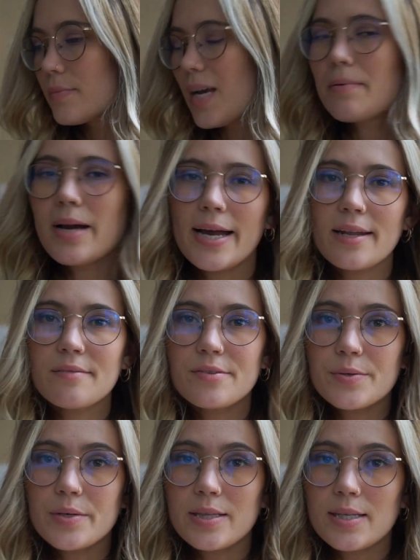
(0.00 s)
I'm kind of
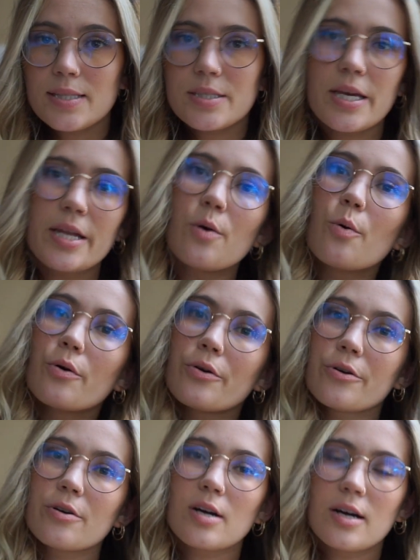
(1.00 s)
doing these in
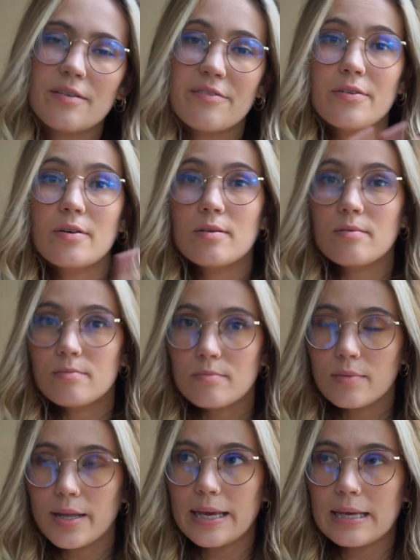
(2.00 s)
order of
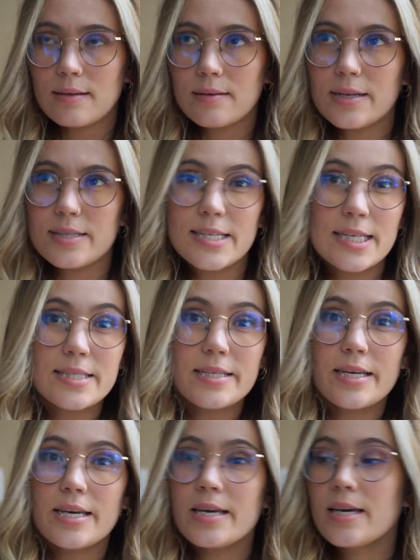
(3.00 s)

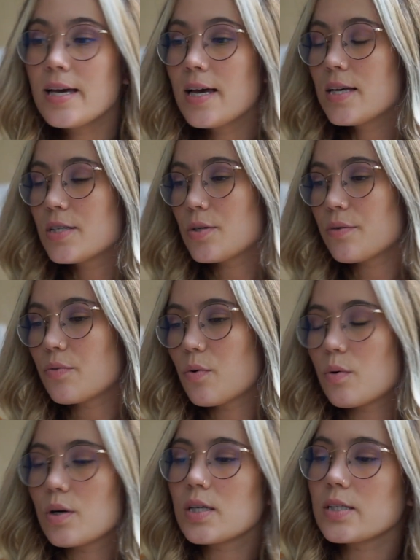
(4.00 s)
necessity. So of
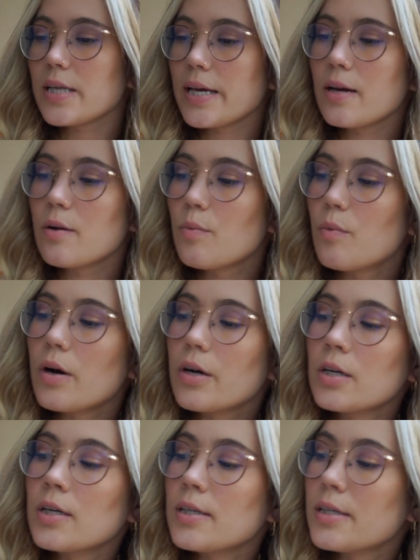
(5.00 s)
course,
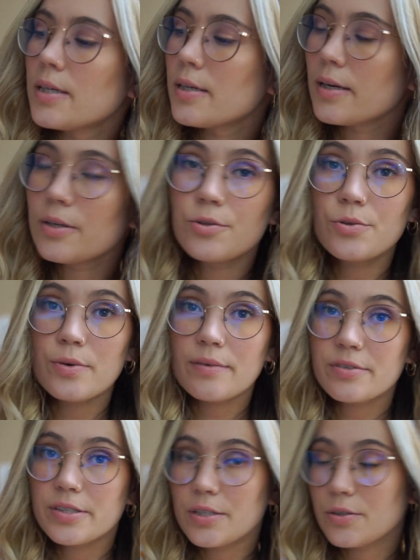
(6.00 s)
water you do
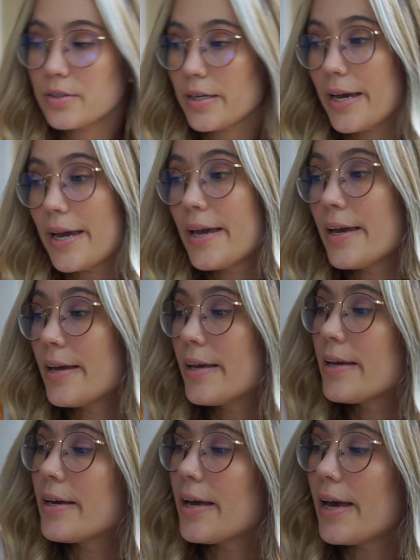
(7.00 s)
every single day,
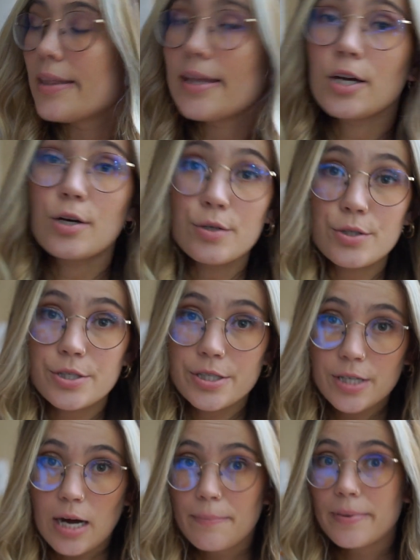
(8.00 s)
and then grocery
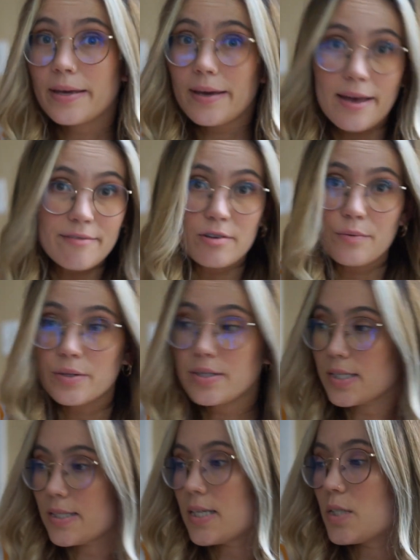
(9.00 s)
shopping everyone
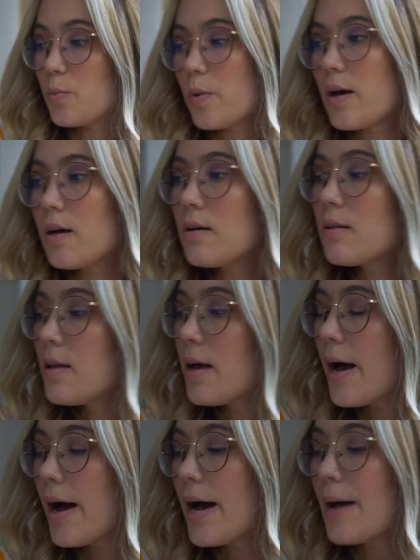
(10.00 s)
does as well.
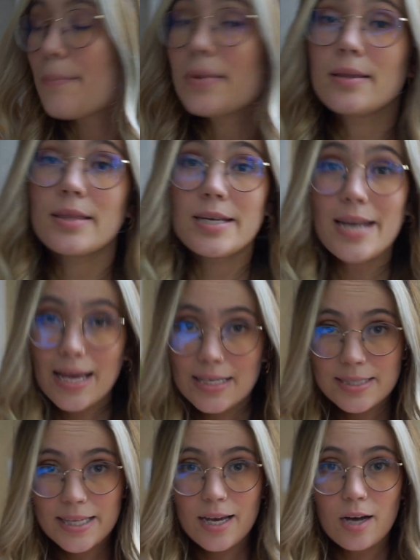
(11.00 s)
The
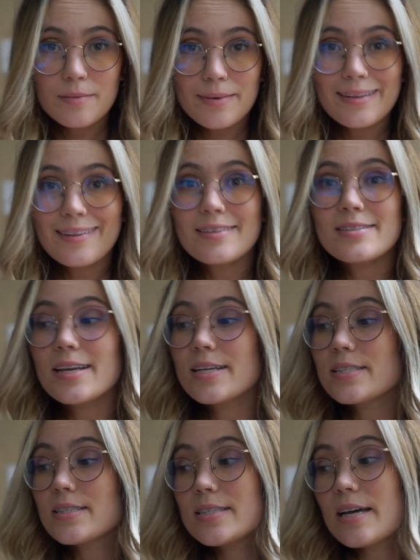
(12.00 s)
next thing on my list that
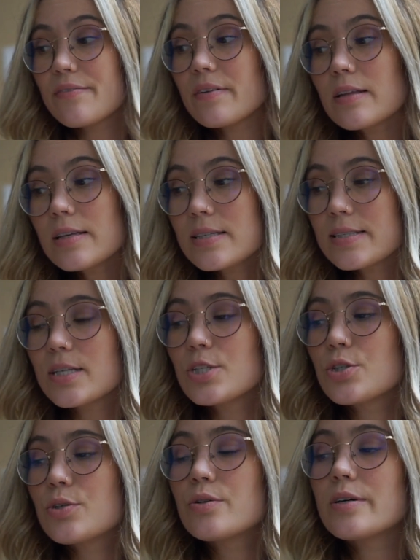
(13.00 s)
is definitely
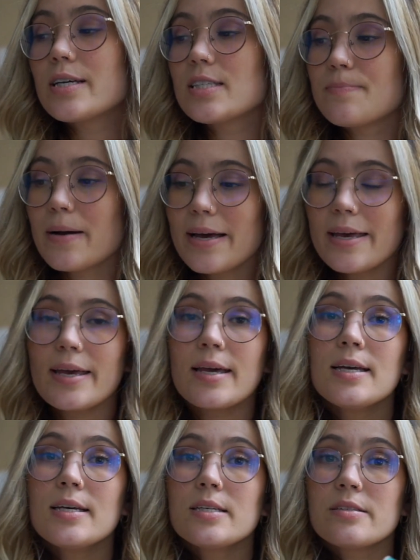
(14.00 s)
essential is buying
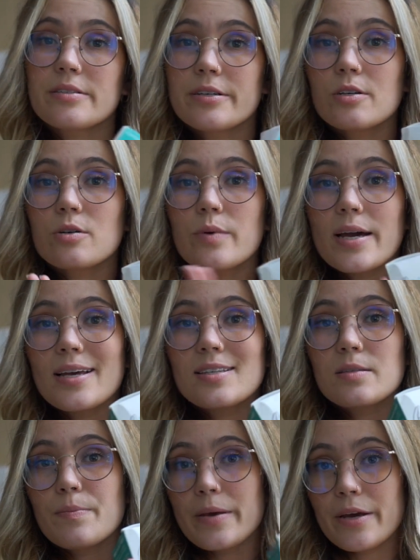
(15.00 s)
zero
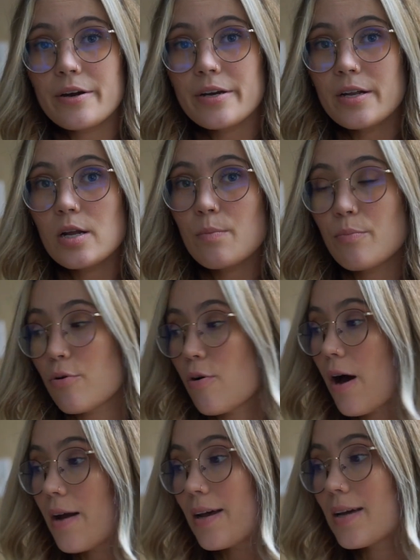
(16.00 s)
waste period
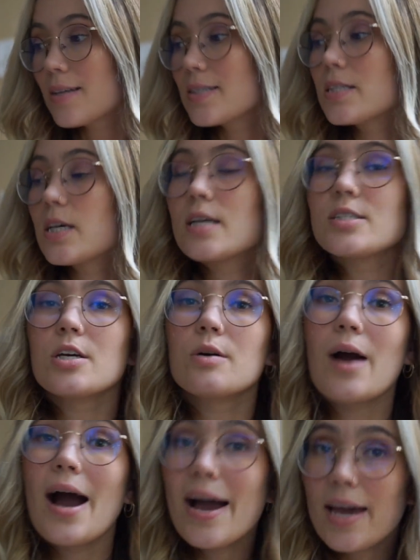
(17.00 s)
products.
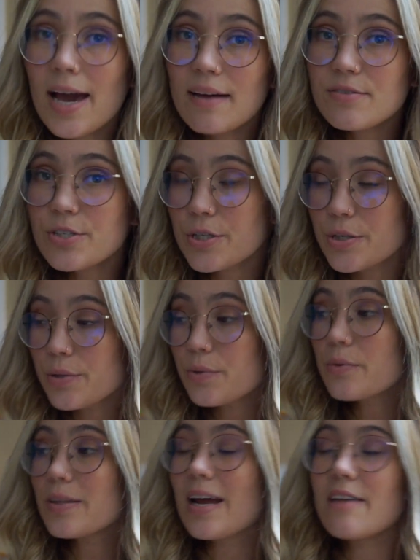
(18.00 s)
So I have
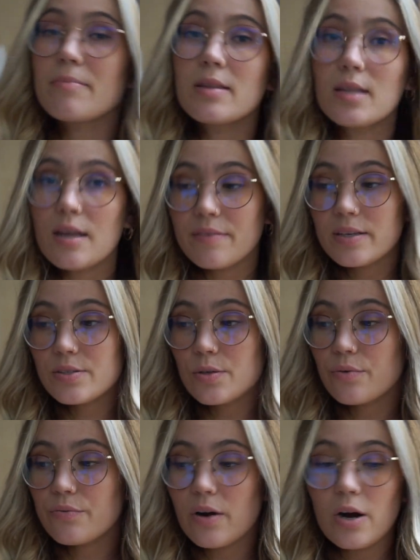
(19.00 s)
two that I've been loving
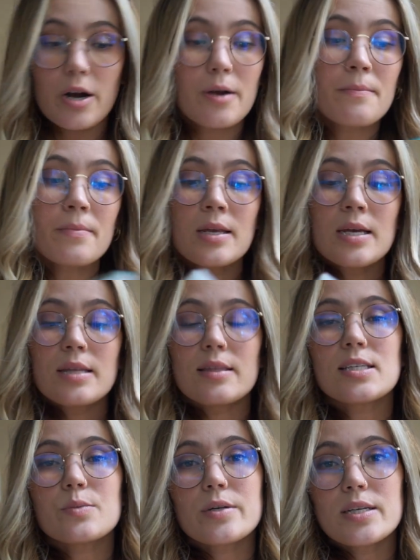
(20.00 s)
so far.
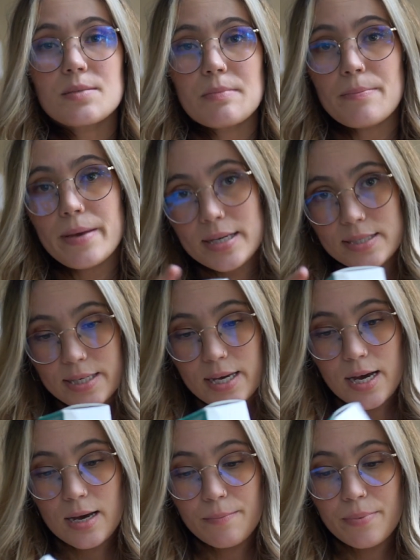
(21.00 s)
This one is my Pixie
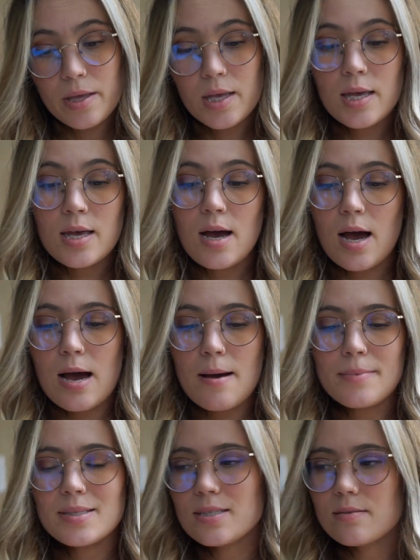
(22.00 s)
cup.
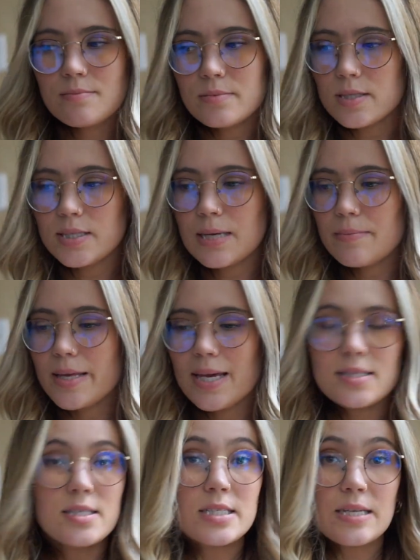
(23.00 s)
It's the same thing
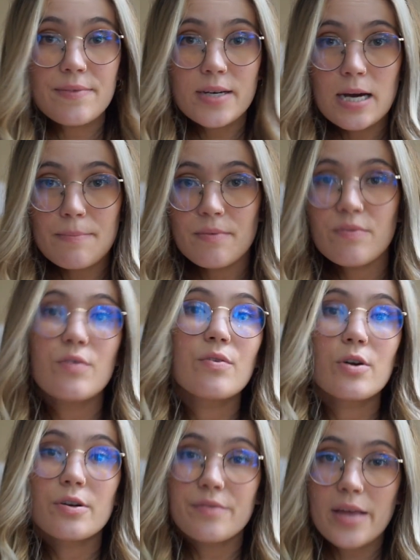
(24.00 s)
as the Diva cup if you've
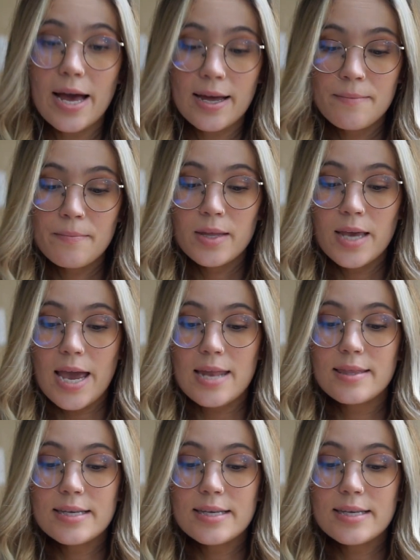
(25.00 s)
heard of that. And